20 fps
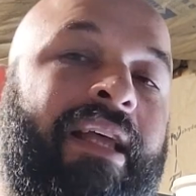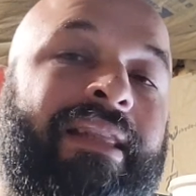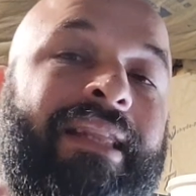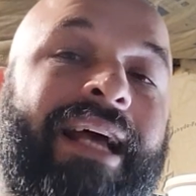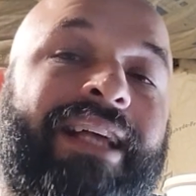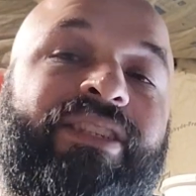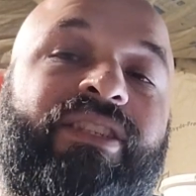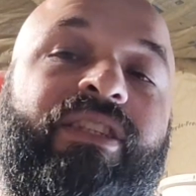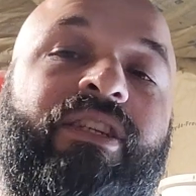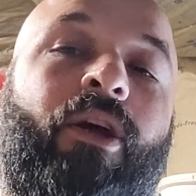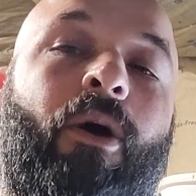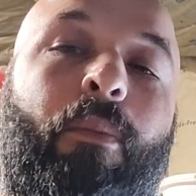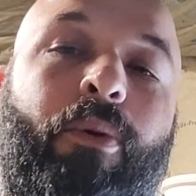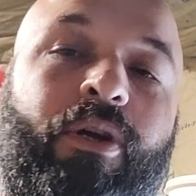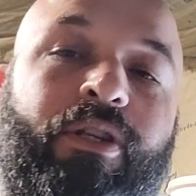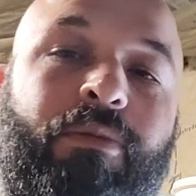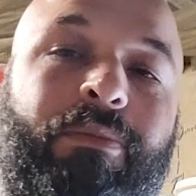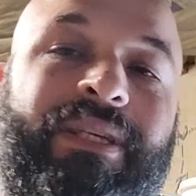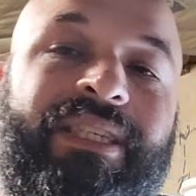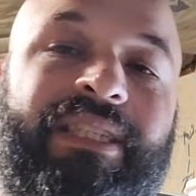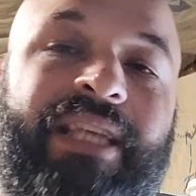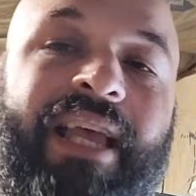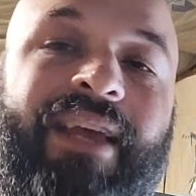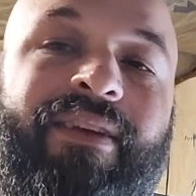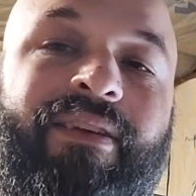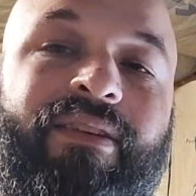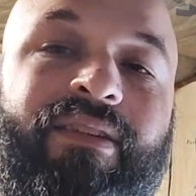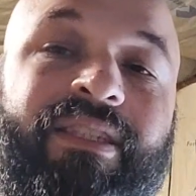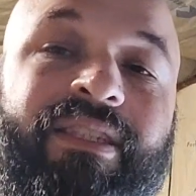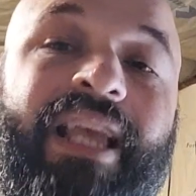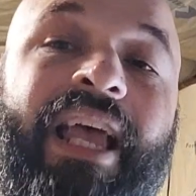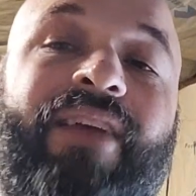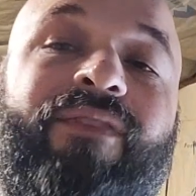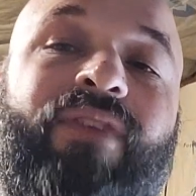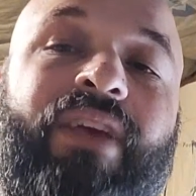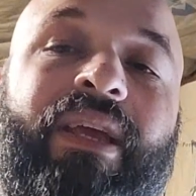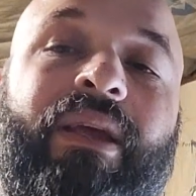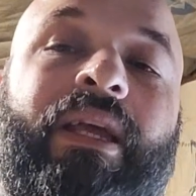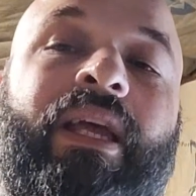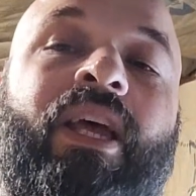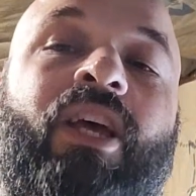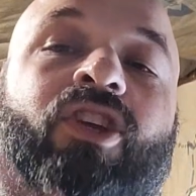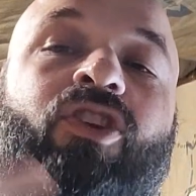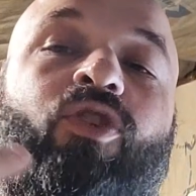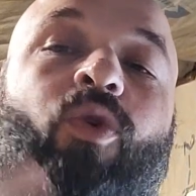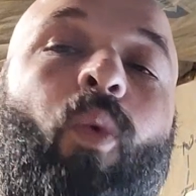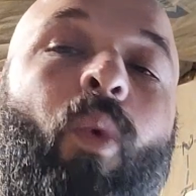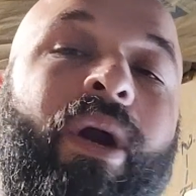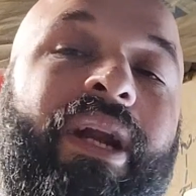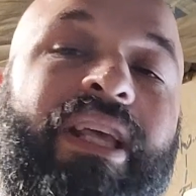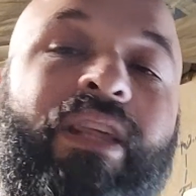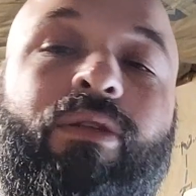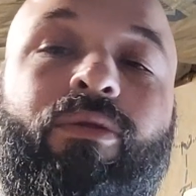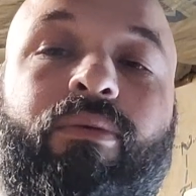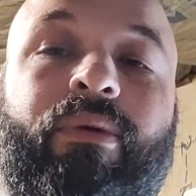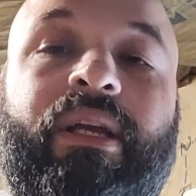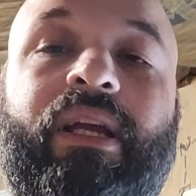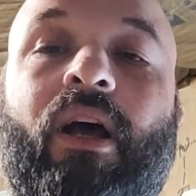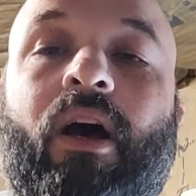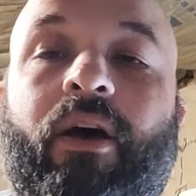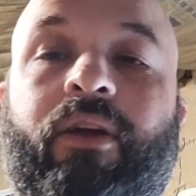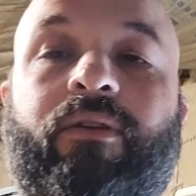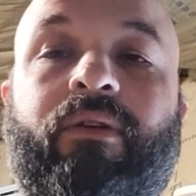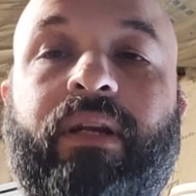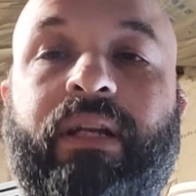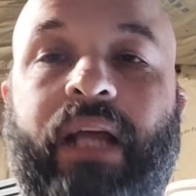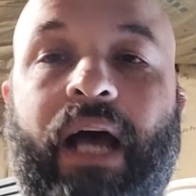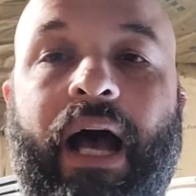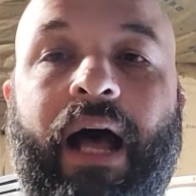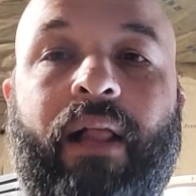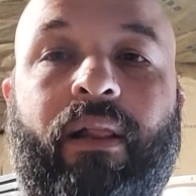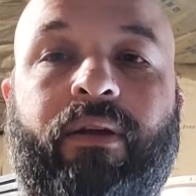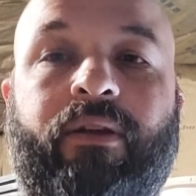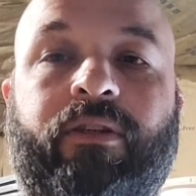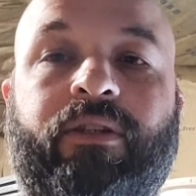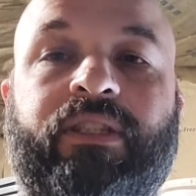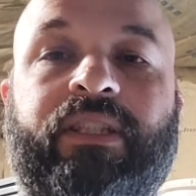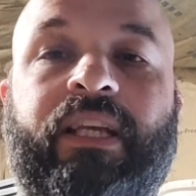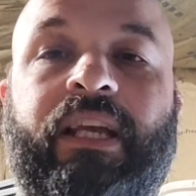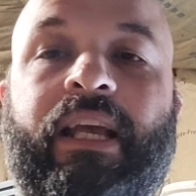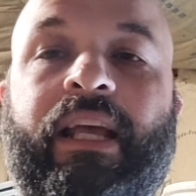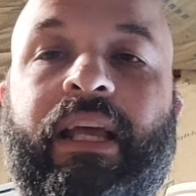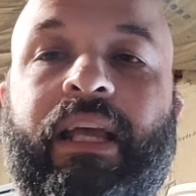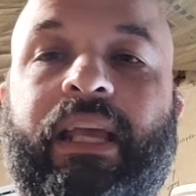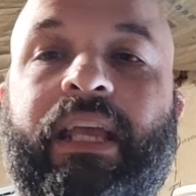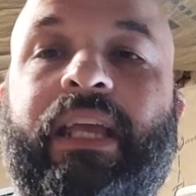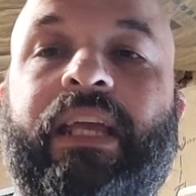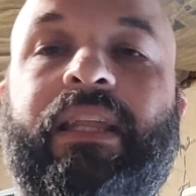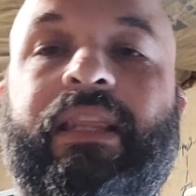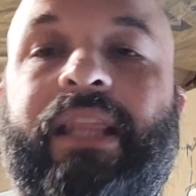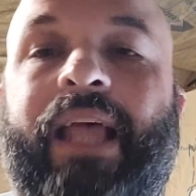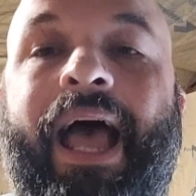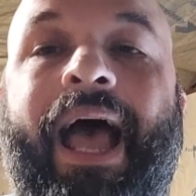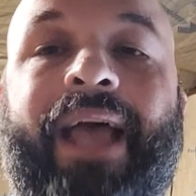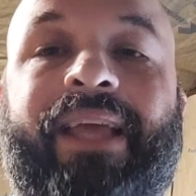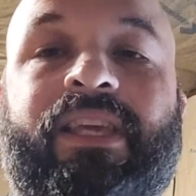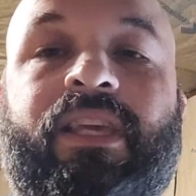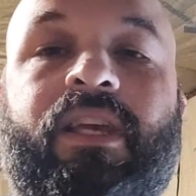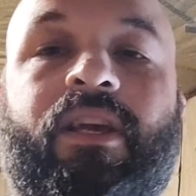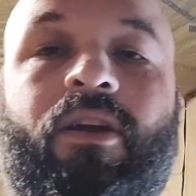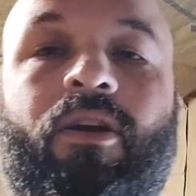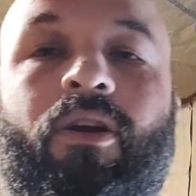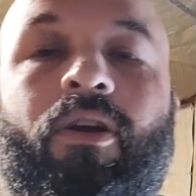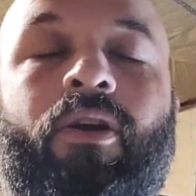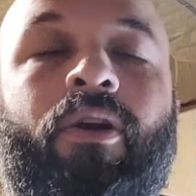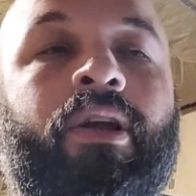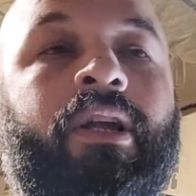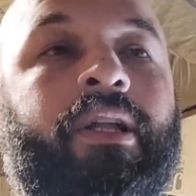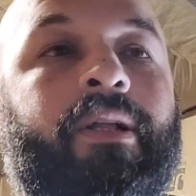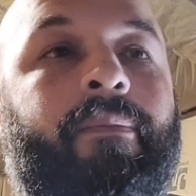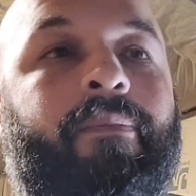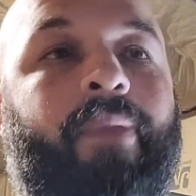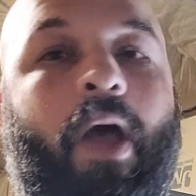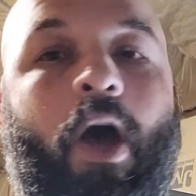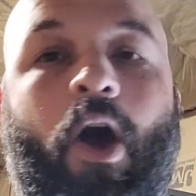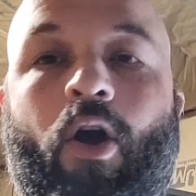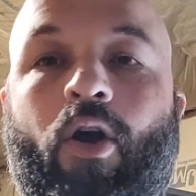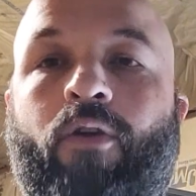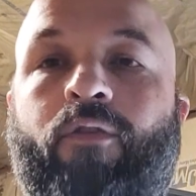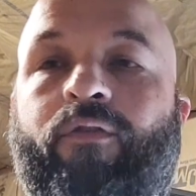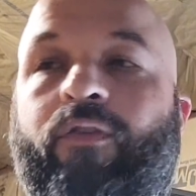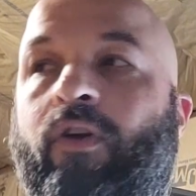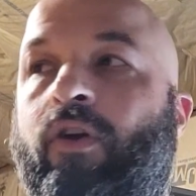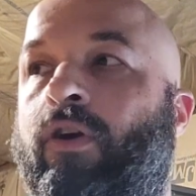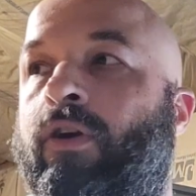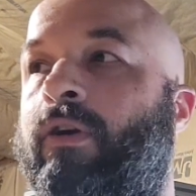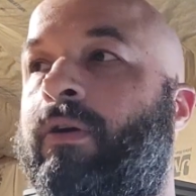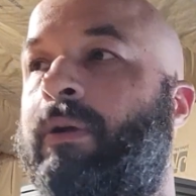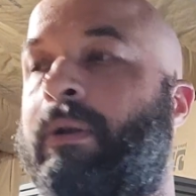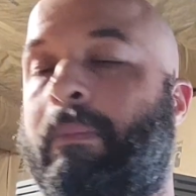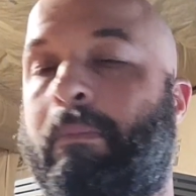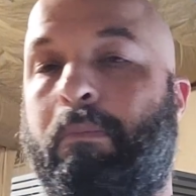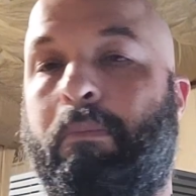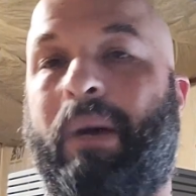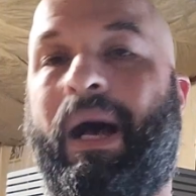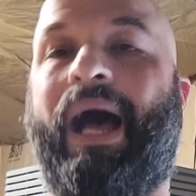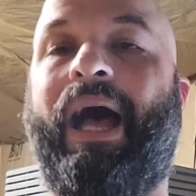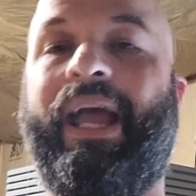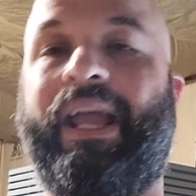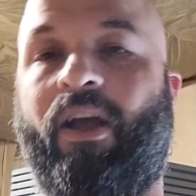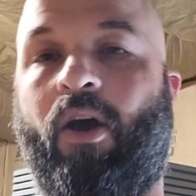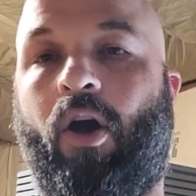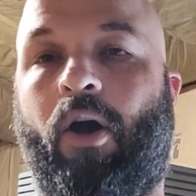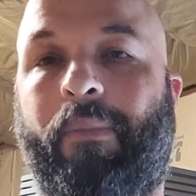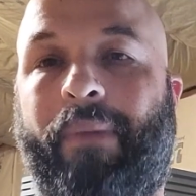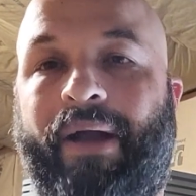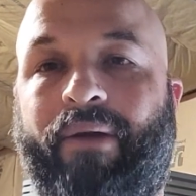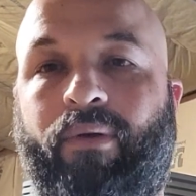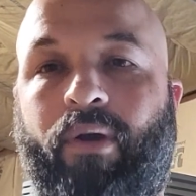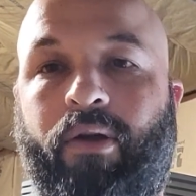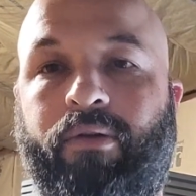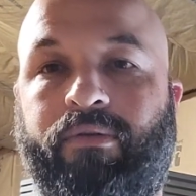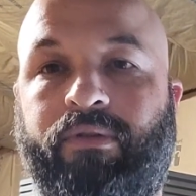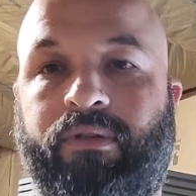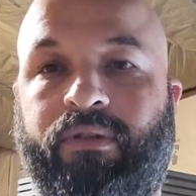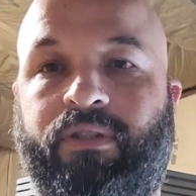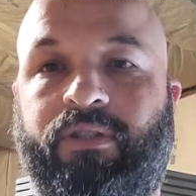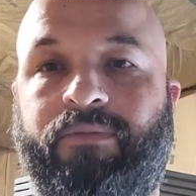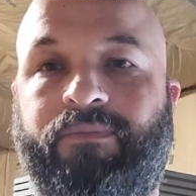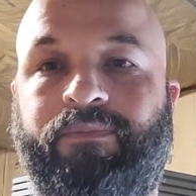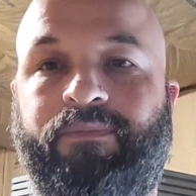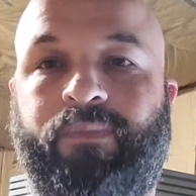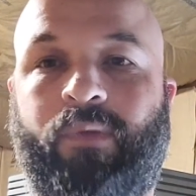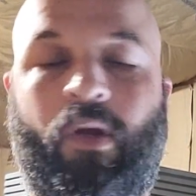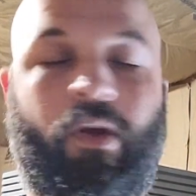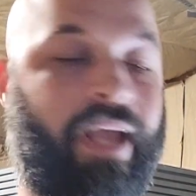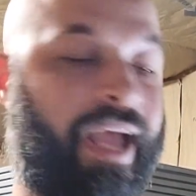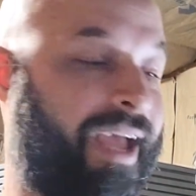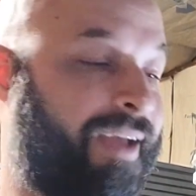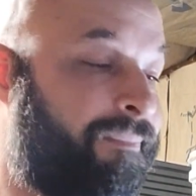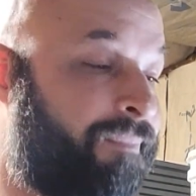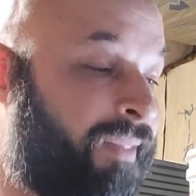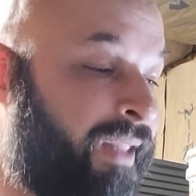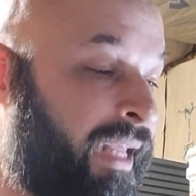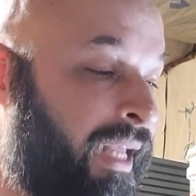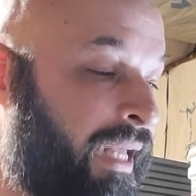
that still puts me saving $2,300 in that year over buying all my rodents. Okay.